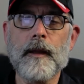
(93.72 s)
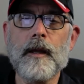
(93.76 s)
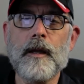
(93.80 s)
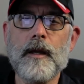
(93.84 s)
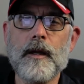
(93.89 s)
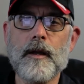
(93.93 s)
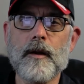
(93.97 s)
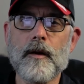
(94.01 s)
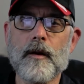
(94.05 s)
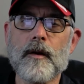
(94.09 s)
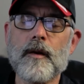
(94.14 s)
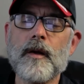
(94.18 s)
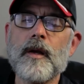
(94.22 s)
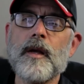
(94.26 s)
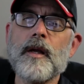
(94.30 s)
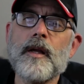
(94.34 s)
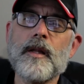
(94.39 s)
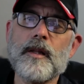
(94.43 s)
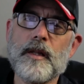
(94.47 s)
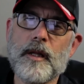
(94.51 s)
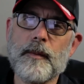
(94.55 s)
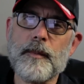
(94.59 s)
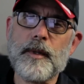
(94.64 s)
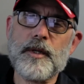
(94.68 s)
Here,
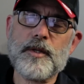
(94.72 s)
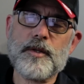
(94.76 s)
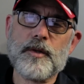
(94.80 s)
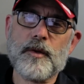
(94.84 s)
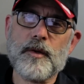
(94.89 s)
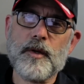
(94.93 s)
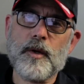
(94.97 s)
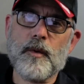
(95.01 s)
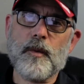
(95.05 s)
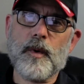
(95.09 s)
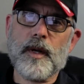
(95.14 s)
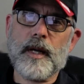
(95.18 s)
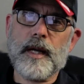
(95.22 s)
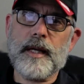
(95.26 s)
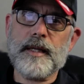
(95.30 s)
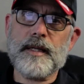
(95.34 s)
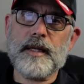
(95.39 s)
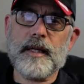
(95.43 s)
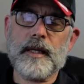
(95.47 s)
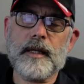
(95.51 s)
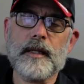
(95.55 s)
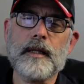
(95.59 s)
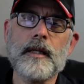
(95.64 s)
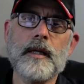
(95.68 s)
let me show you what I
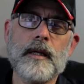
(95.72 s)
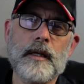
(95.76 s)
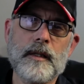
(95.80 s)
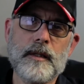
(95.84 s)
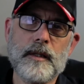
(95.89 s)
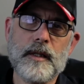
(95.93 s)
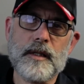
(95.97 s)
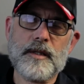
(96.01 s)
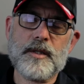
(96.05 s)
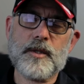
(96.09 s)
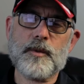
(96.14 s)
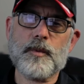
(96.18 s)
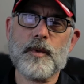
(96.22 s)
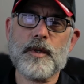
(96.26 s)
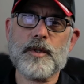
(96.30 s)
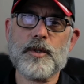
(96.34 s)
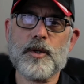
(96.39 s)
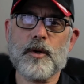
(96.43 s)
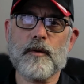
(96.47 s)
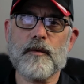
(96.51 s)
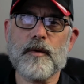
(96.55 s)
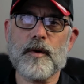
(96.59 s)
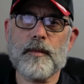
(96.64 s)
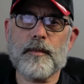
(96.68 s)
did. Let's
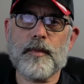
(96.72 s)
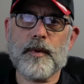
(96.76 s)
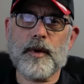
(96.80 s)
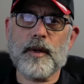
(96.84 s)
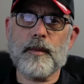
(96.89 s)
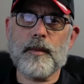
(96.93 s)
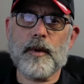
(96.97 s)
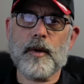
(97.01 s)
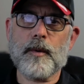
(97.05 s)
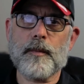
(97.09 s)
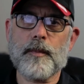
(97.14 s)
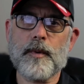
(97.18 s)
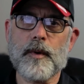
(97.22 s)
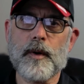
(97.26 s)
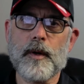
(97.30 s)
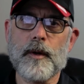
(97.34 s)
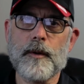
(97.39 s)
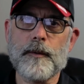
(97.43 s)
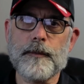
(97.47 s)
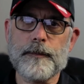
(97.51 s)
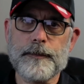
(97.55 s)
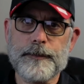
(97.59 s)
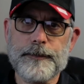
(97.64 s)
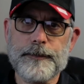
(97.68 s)
switch over to Premiere Pro.